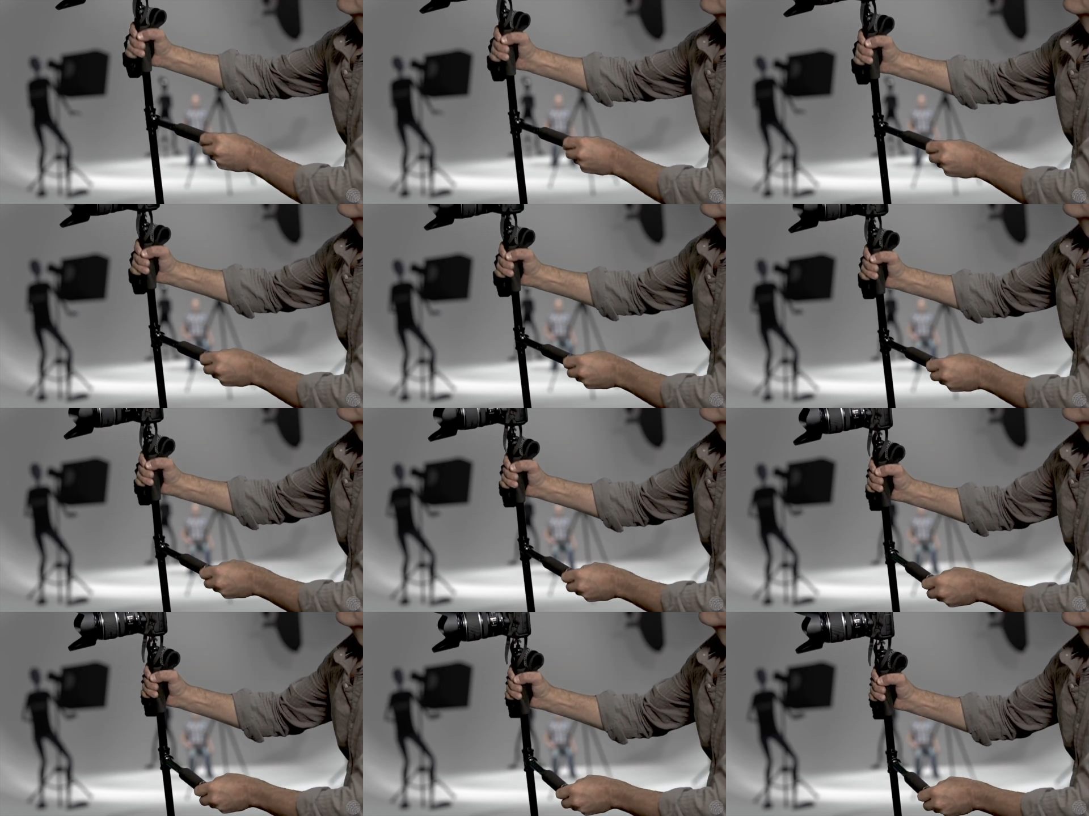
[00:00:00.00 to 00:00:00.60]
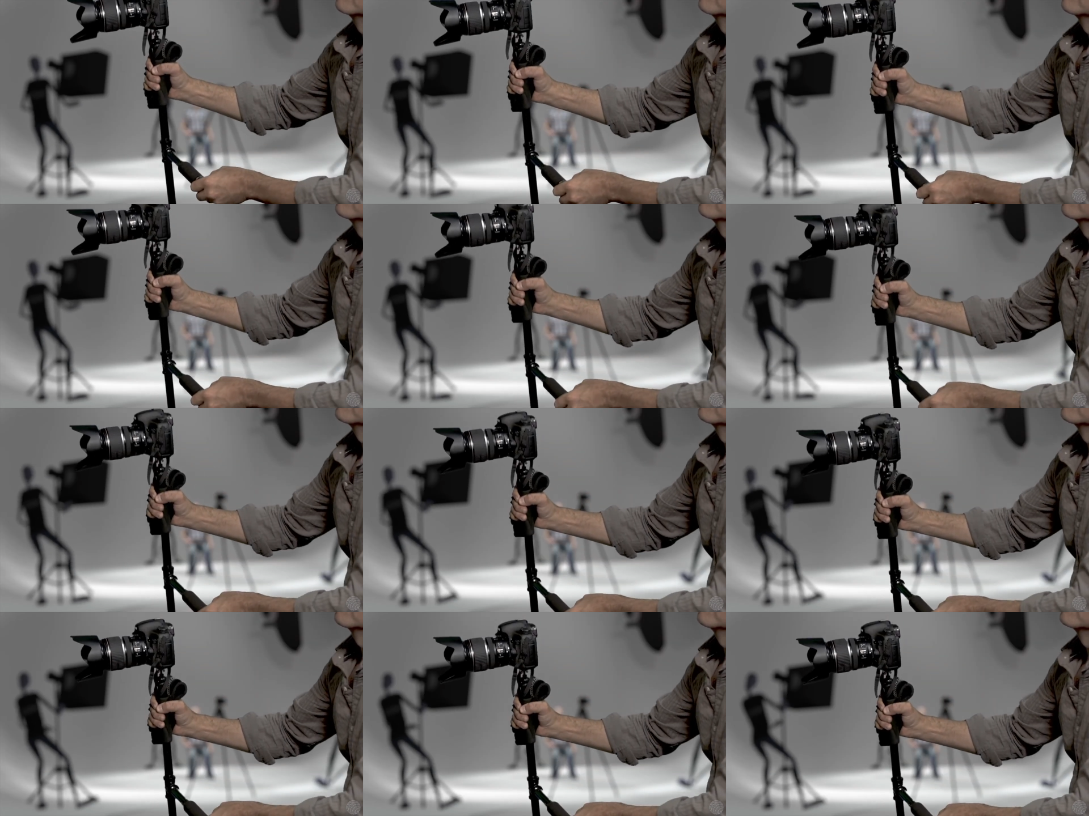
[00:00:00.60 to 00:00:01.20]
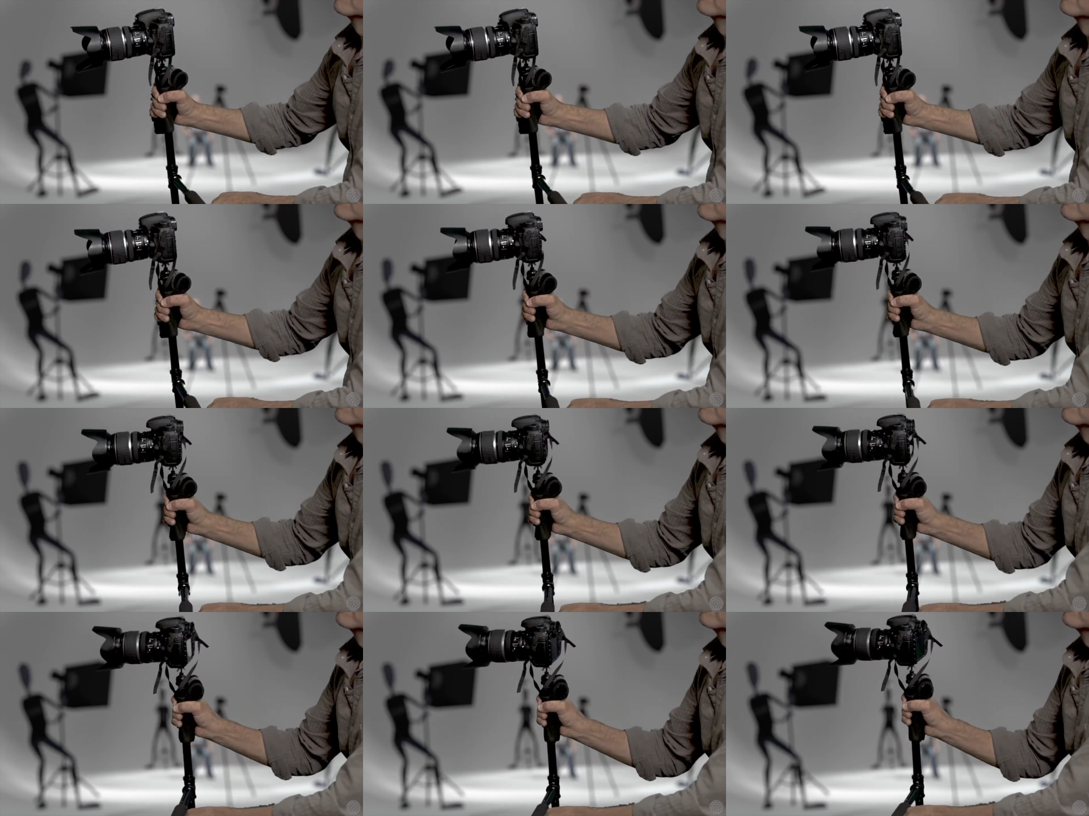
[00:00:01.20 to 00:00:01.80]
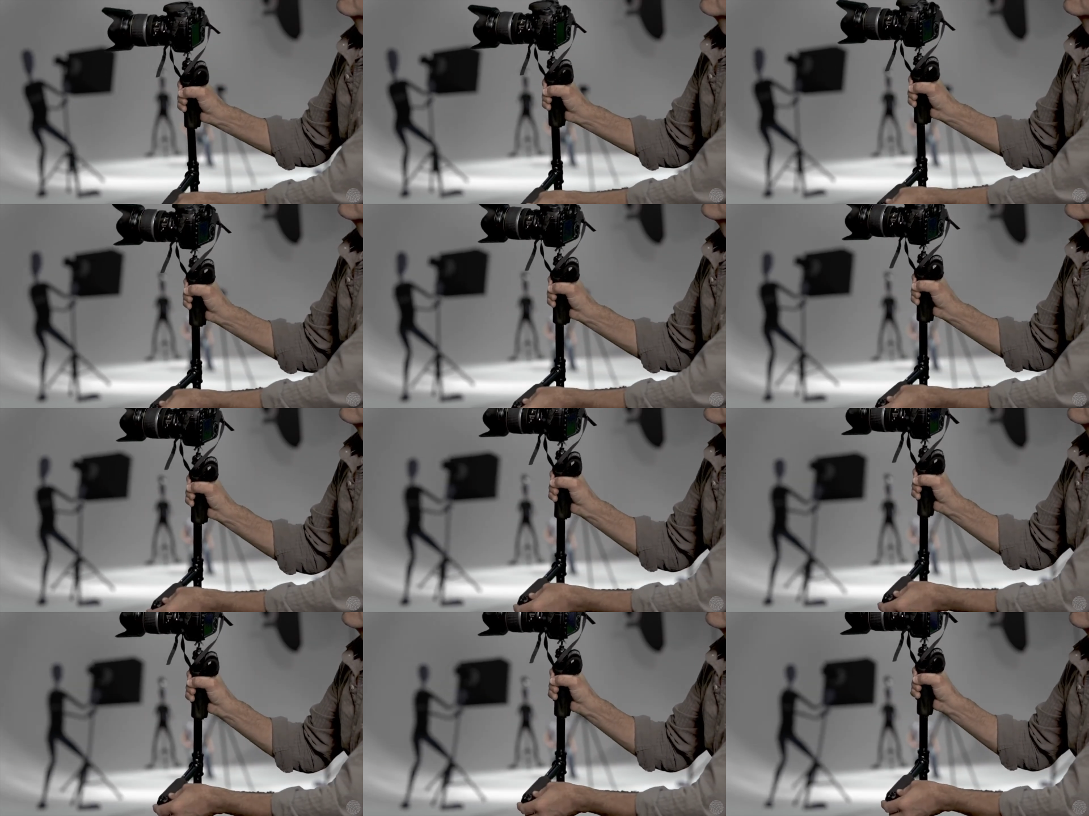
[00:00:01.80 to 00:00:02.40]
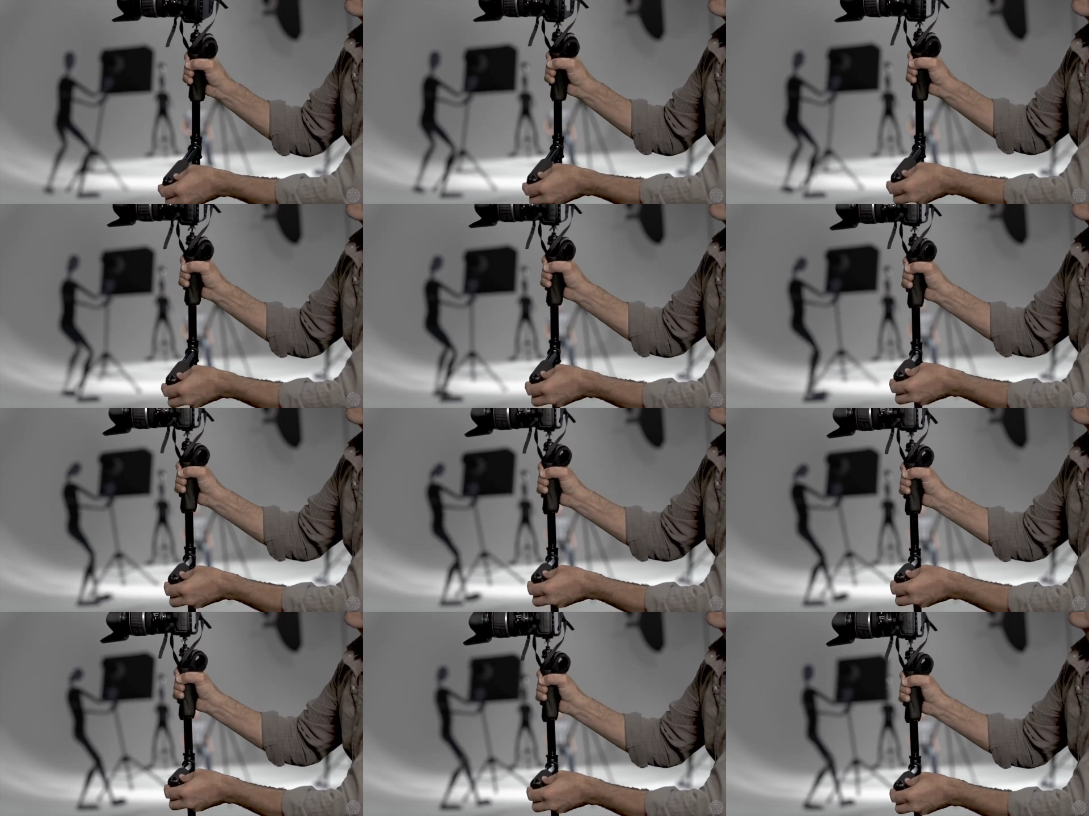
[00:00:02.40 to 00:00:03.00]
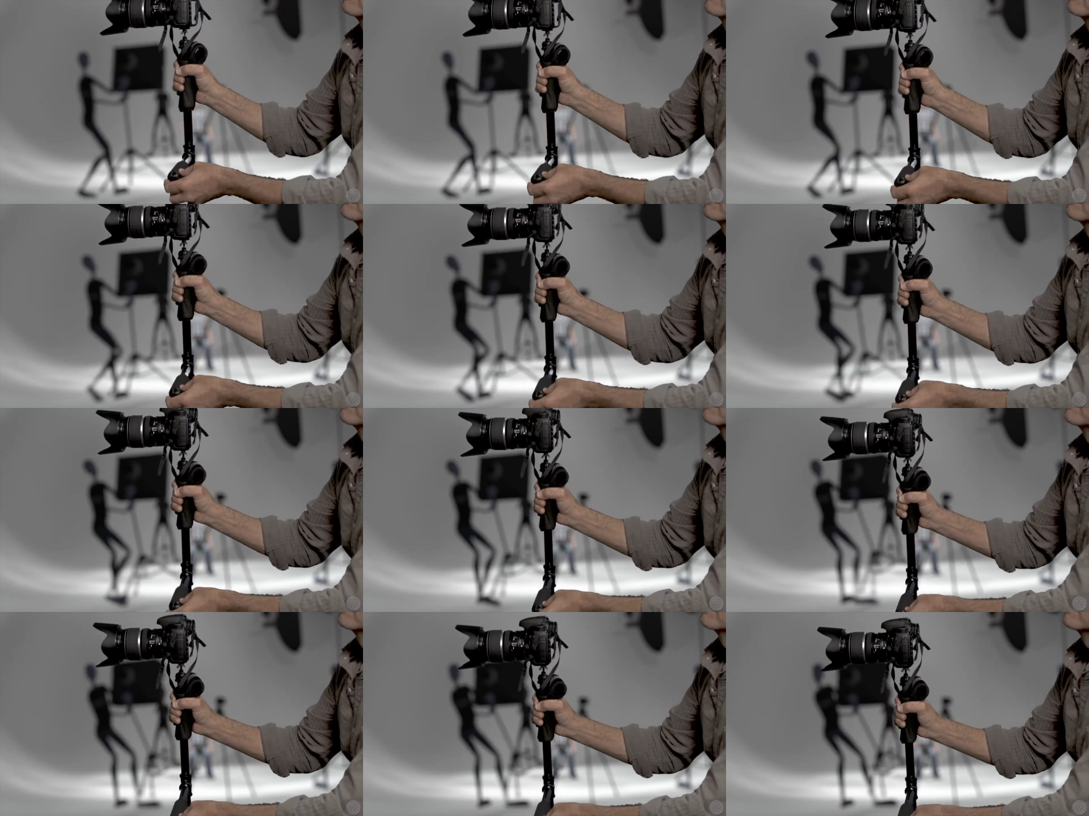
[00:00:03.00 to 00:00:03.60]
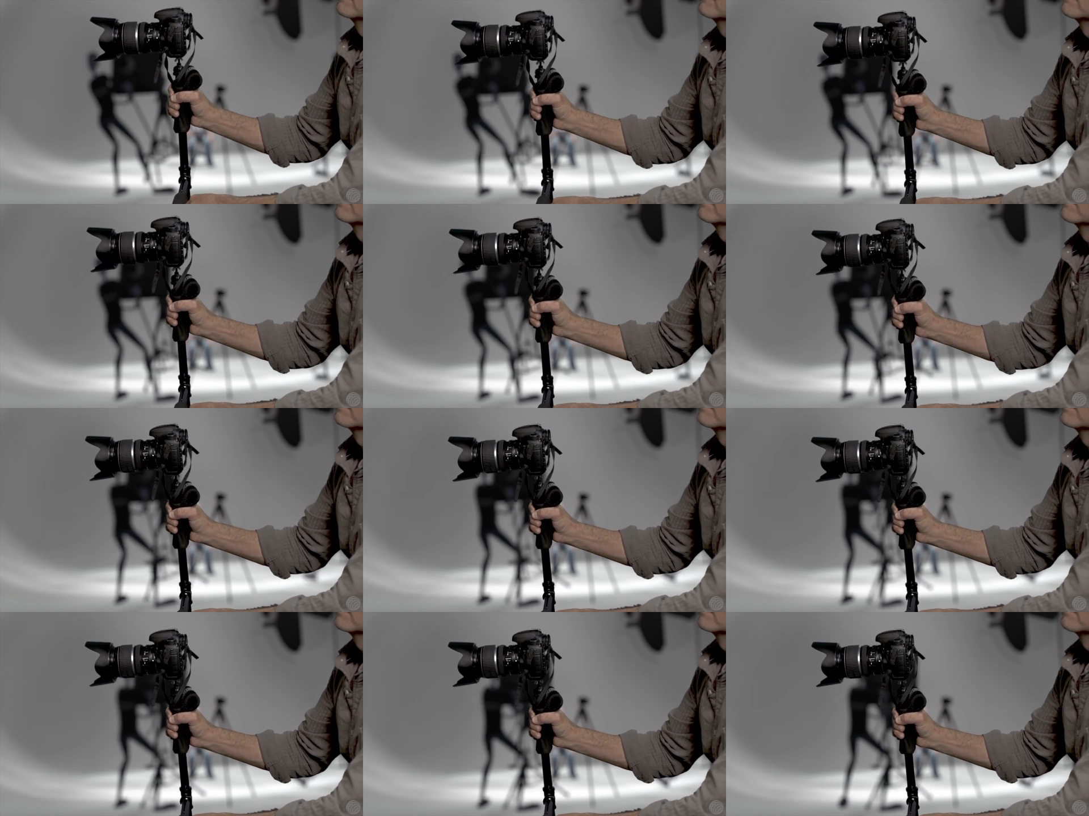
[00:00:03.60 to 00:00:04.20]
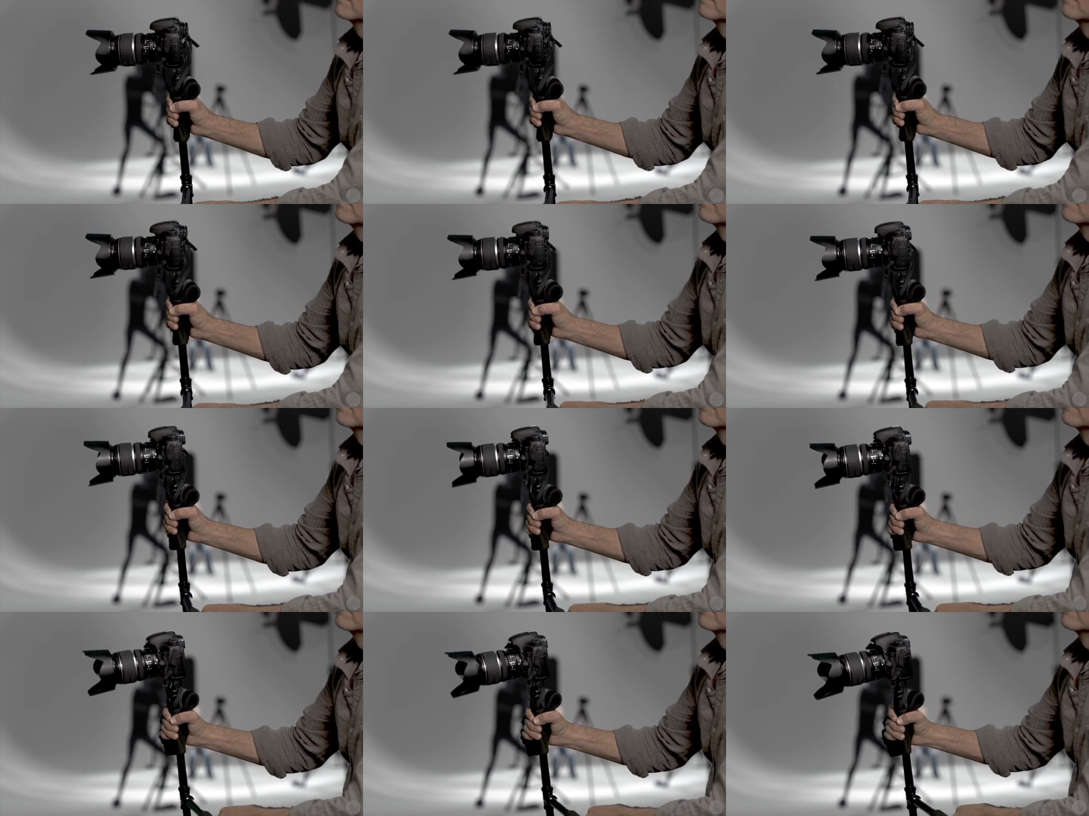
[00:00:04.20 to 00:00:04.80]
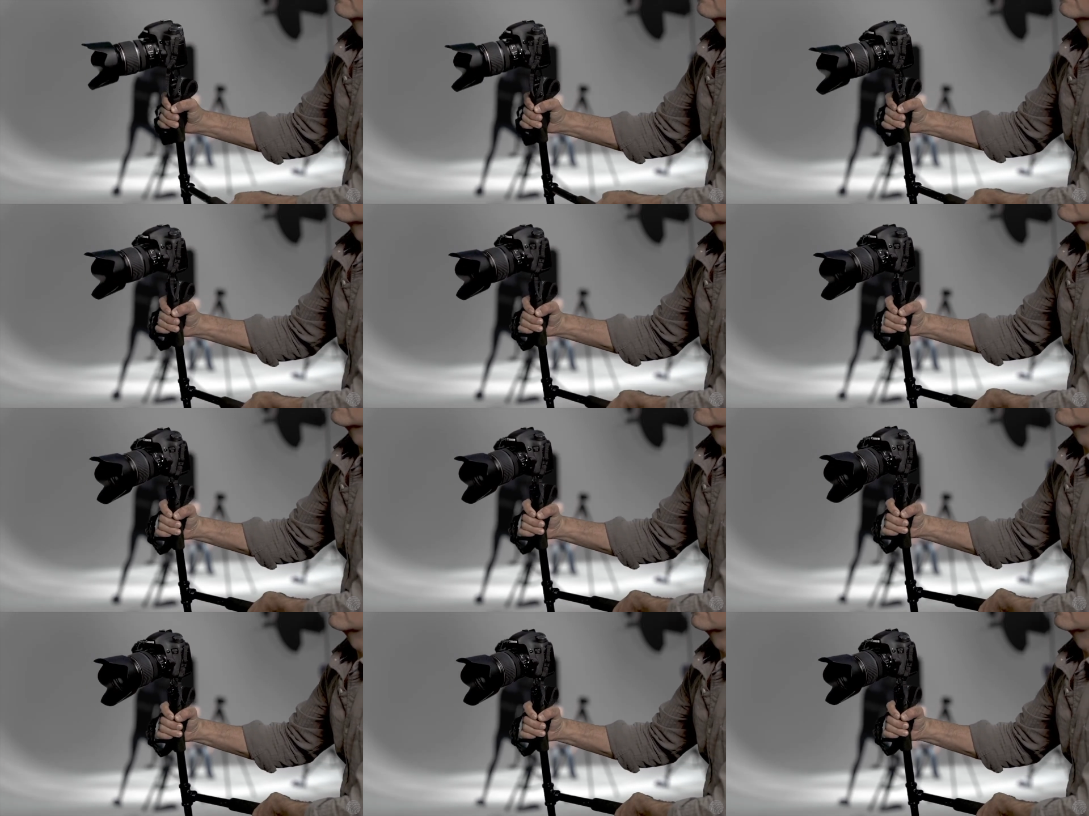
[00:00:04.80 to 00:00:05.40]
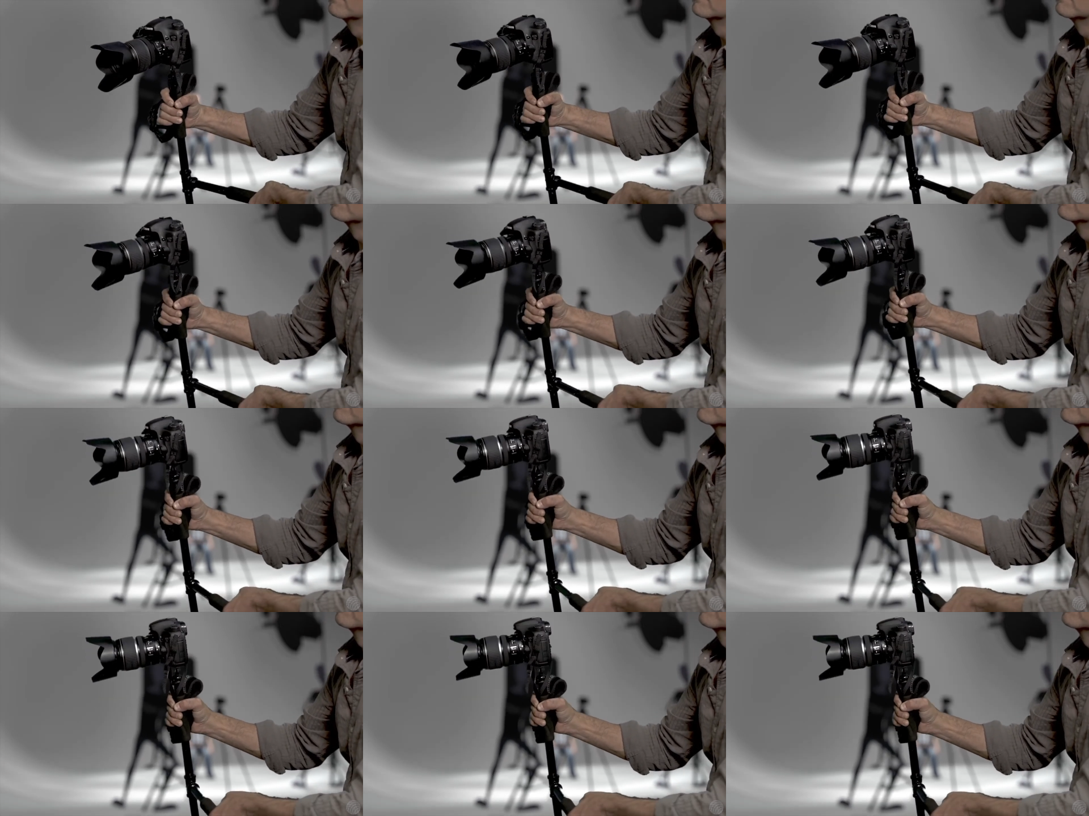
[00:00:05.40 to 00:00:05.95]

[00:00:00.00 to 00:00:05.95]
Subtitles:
(no speaker visible)